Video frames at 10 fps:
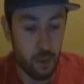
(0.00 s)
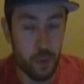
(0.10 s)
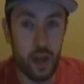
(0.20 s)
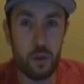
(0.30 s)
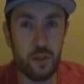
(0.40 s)

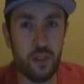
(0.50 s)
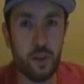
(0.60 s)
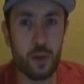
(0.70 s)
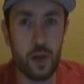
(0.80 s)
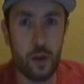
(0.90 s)
But honestly,
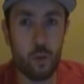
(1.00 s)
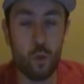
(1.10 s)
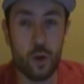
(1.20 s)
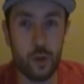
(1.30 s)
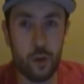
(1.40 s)
I want to know
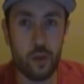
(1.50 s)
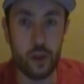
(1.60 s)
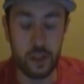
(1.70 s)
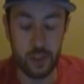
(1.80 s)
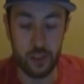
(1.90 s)
what your
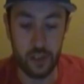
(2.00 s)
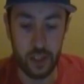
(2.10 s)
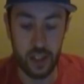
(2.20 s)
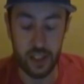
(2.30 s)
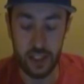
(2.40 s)
thoughts are
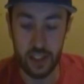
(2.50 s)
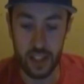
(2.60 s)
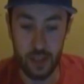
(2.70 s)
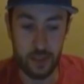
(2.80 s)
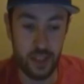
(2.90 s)
in the
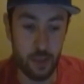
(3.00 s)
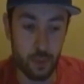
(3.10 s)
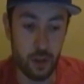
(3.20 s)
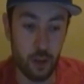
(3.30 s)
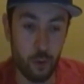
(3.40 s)
comments down
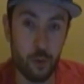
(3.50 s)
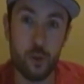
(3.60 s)
below.